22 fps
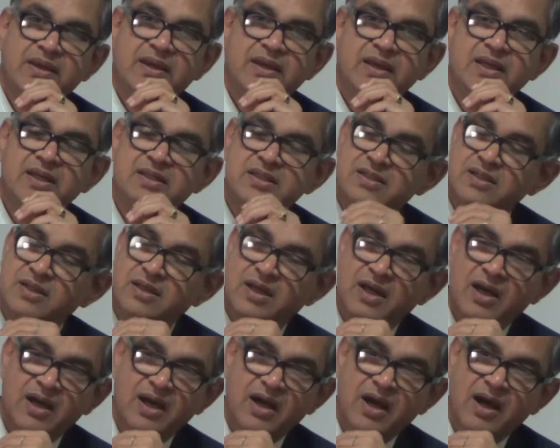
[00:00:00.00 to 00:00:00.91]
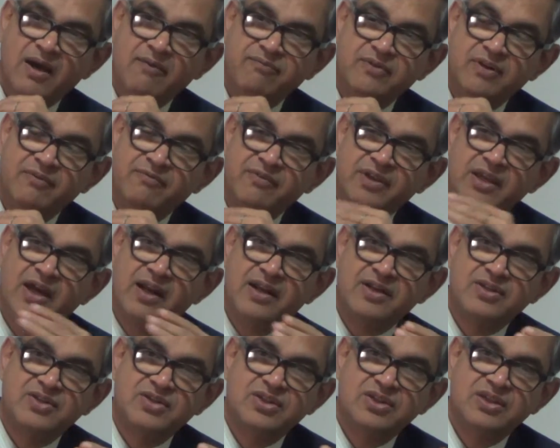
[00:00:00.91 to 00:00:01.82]
It after
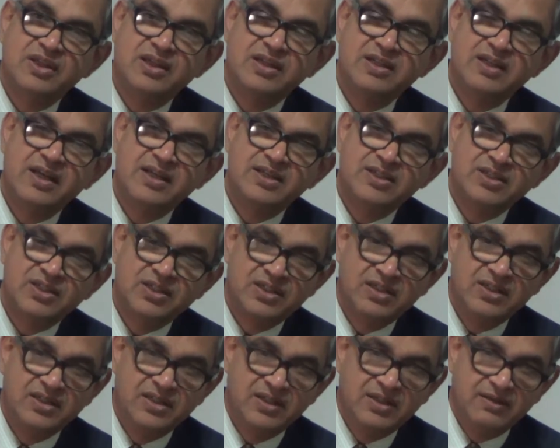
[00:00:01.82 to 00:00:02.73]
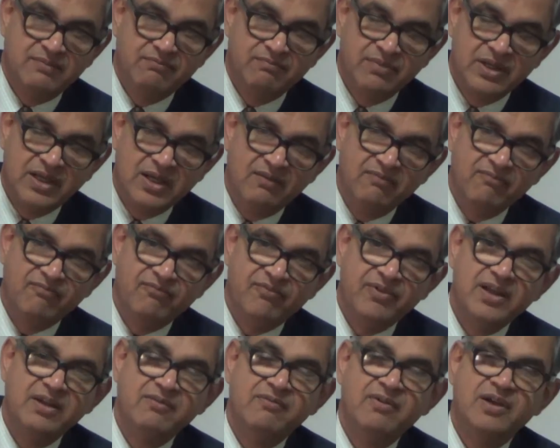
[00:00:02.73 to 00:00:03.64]
VRS it has become
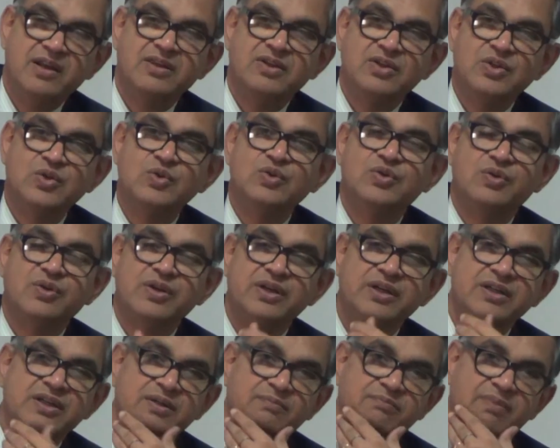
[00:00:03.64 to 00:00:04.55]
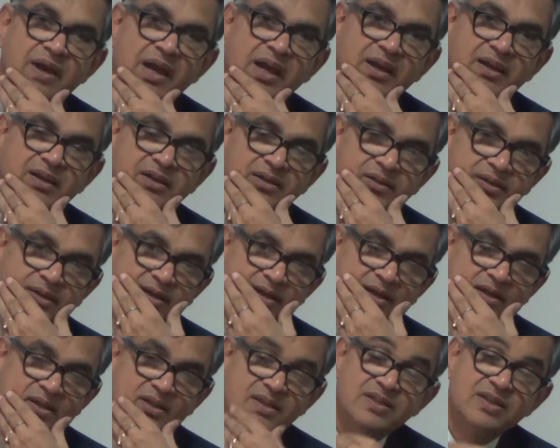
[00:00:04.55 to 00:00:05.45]
very very youth oriented bank.
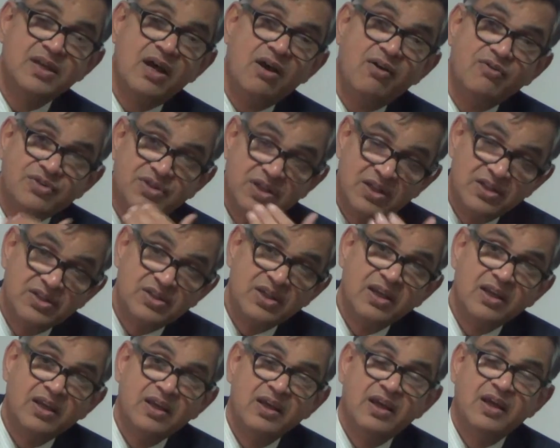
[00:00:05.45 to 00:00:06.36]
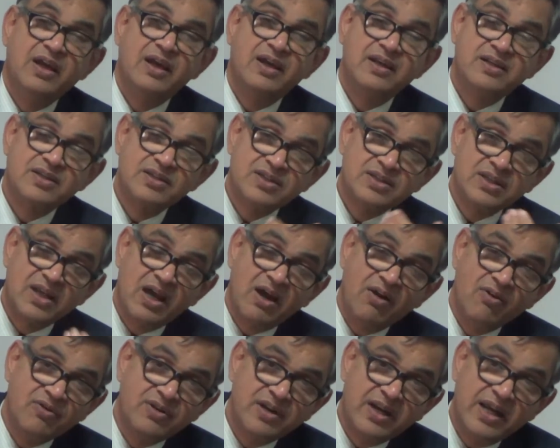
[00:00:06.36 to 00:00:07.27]
It is now changing. It is
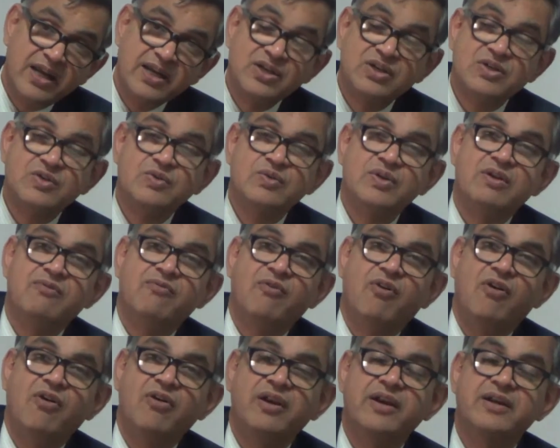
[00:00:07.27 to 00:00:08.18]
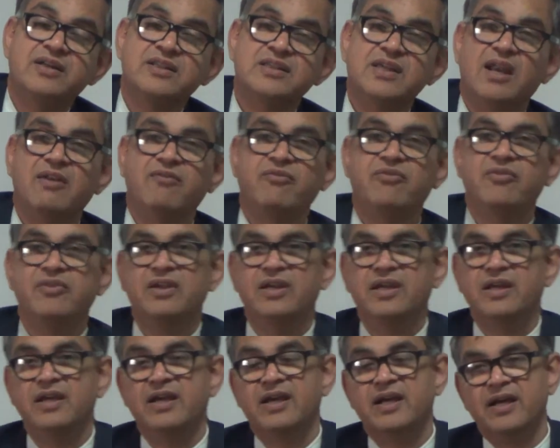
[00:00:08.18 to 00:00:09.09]
now trying to evolve itself
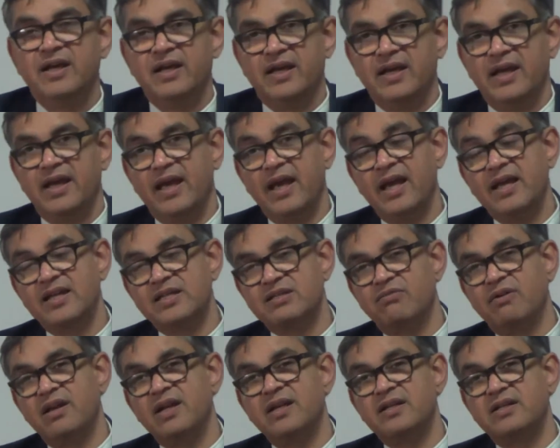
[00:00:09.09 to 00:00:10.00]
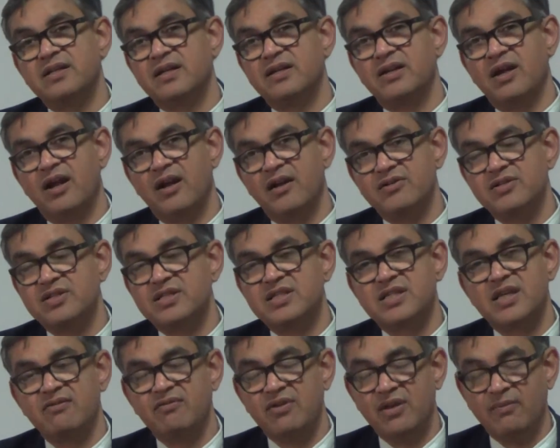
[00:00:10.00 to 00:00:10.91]
as very technology
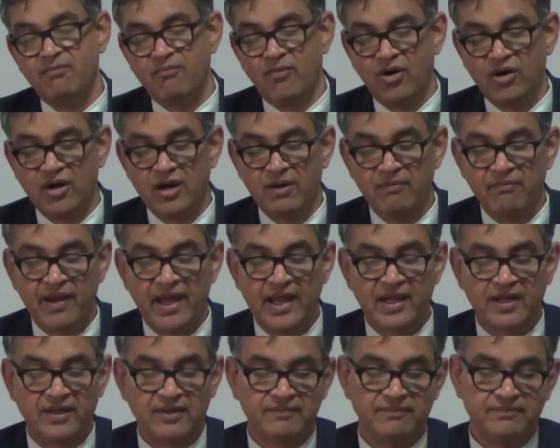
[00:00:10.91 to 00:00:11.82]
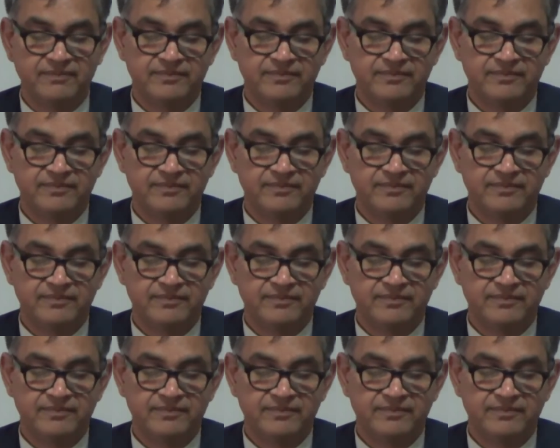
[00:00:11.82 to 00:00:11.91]
savvy modern bank.